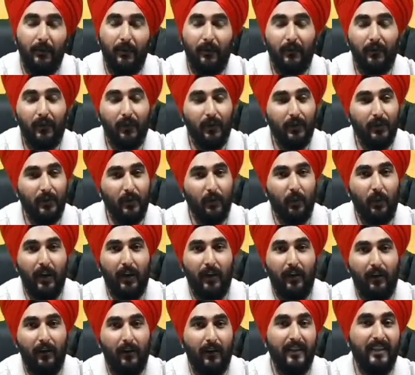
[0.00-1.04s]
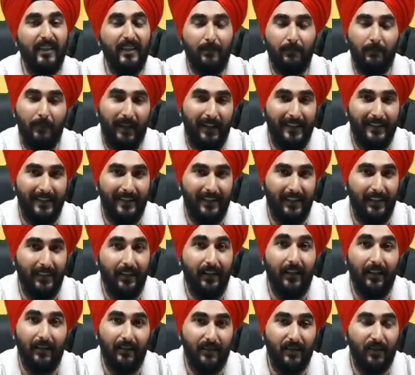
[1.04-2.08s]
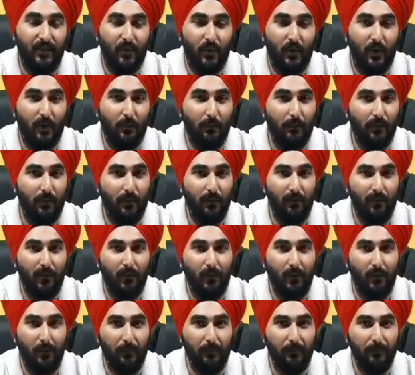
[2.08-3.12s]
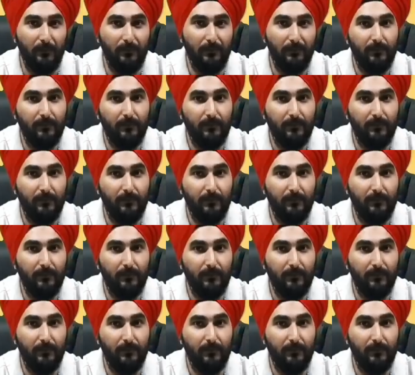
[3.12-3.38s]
prefer to wear a spicy and a strong perfume.